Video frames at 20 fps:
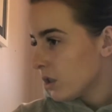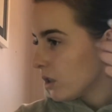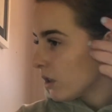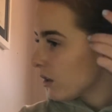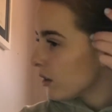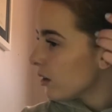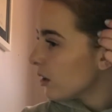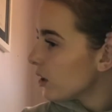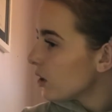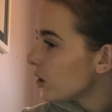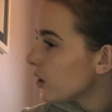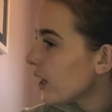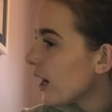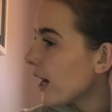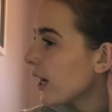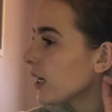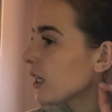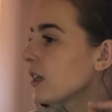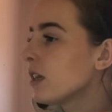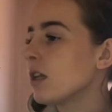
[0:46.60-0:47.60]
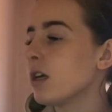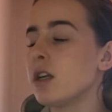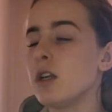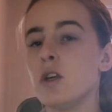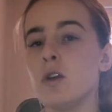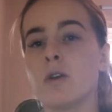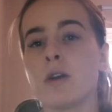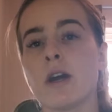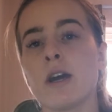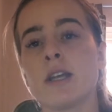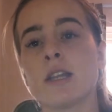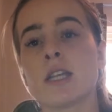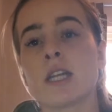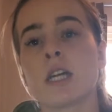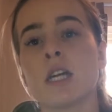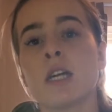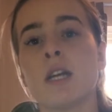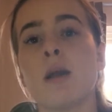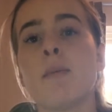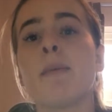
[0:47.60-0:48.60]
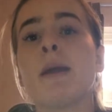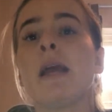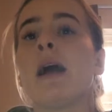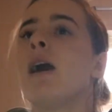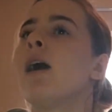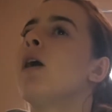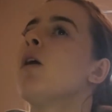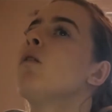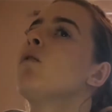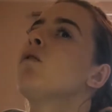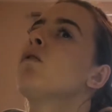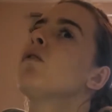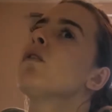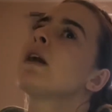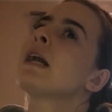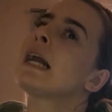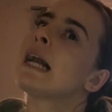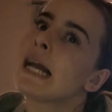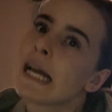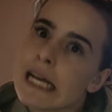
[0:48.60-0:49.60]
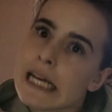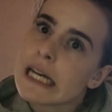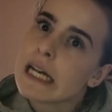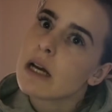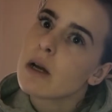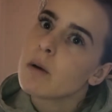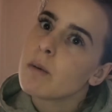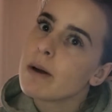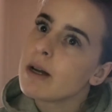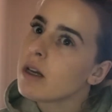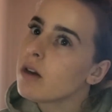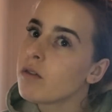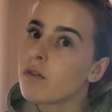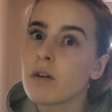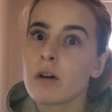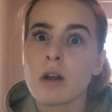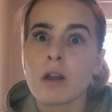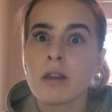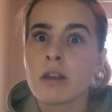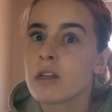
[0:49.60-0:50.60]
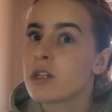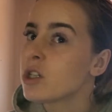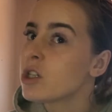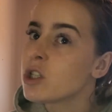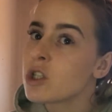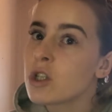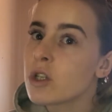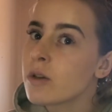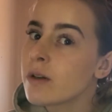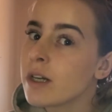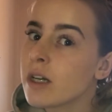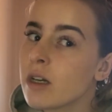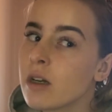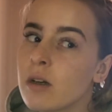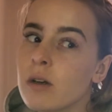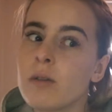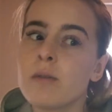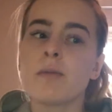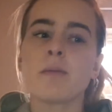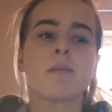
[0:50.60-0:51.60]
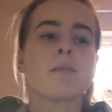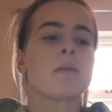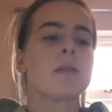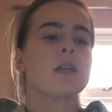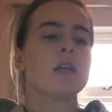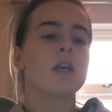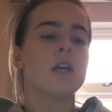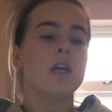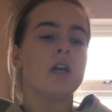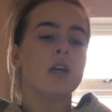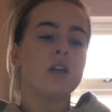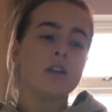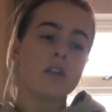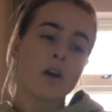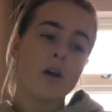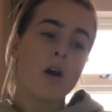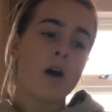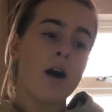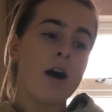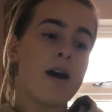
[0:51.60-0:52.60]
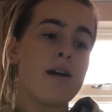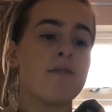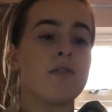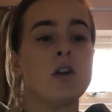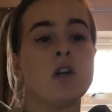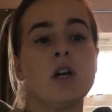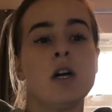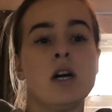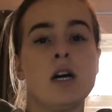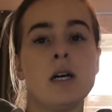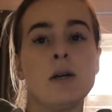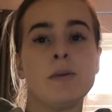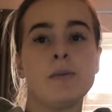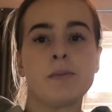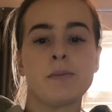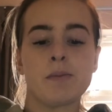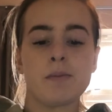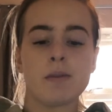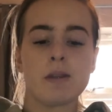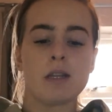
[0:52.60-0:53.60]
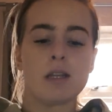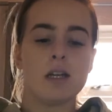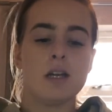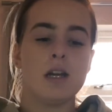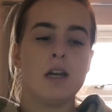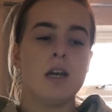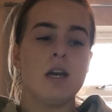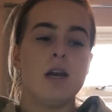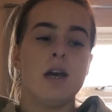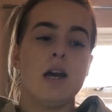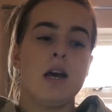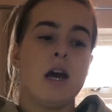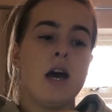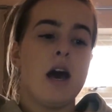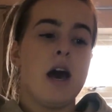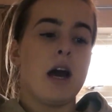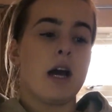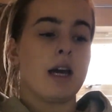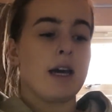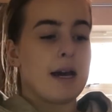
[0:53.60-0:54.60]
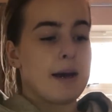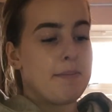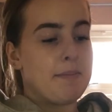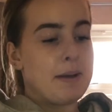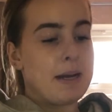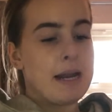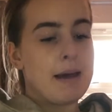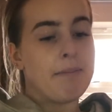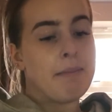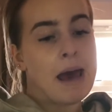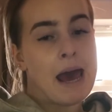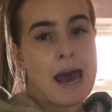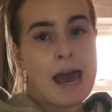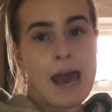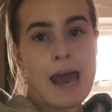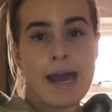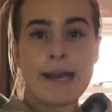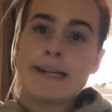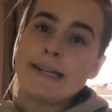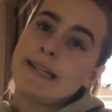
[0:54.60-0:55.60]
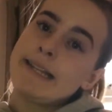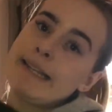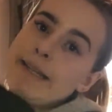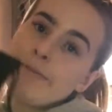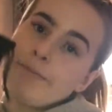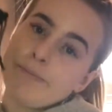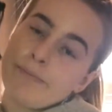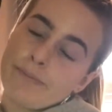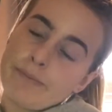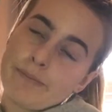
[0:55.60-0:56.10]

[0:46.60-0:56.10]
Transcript: just to check that you guys are gonna be all fleek when you follow this tutorial. So I've got a couple of bags